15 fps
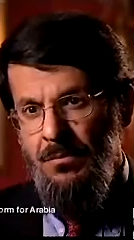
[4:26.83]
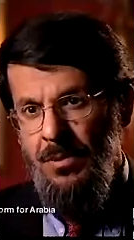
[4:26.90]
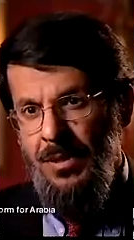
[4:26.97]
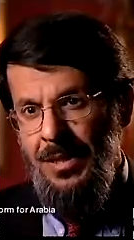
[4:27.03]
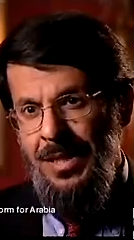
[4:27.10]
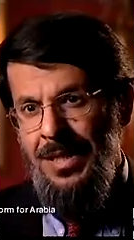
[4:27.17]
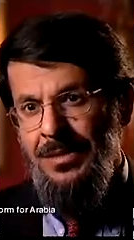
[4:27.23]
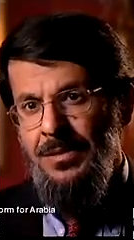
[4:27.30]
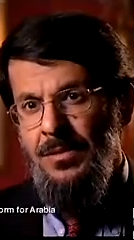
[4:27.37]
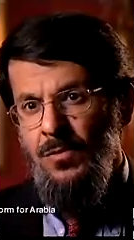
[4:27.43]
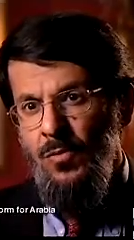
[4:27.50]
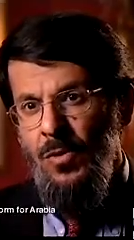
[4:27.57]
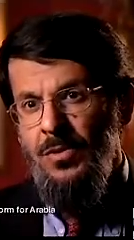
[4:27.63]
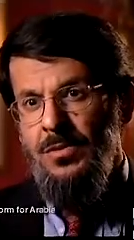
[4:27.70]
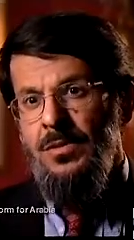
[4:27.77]
Bin
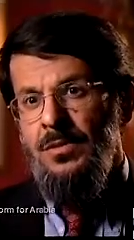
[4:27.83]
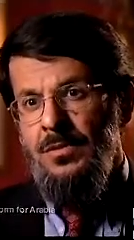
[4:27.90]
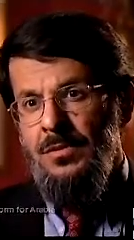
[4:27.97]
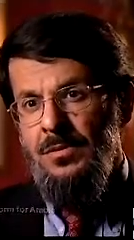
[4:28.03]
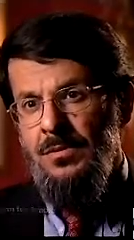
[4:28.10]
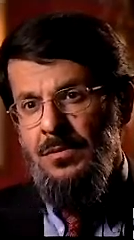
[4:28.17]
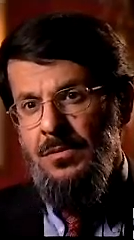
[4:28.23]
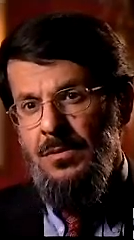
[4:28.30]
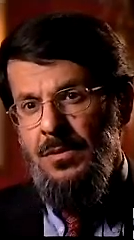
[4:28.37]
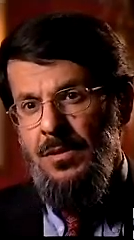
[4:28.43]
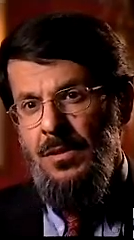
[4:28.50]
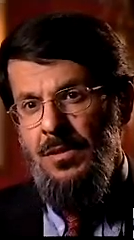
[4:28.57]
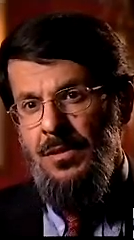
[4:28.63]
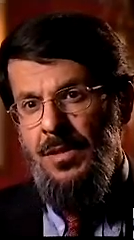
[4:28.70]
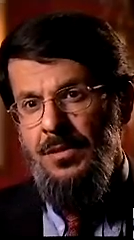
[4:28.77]
Laden wanted.
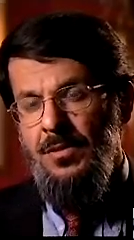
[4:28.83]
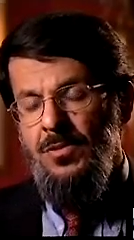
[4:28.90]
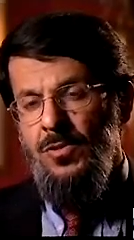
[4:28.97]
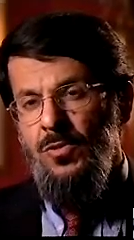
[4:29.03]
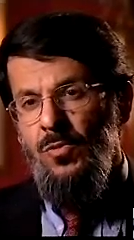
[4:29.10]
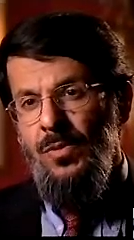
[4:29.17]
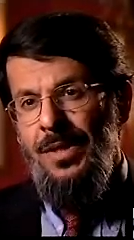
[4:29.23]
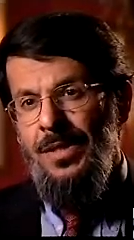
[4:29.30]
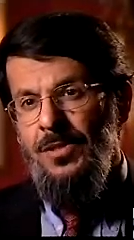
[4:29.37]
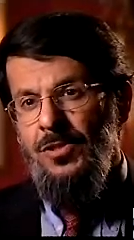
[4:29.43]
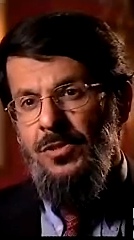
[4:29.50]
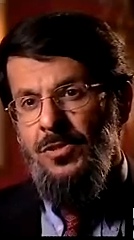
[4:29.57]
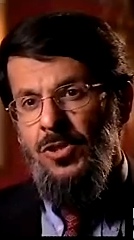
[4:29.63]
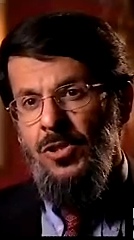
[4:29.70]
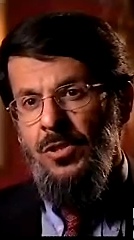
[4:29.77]
That is to
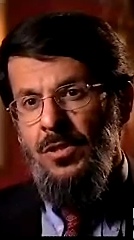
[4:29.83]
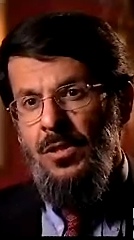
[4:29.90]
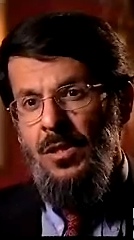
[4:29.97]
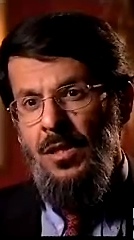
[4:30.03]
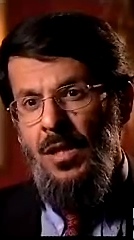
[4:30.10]
wage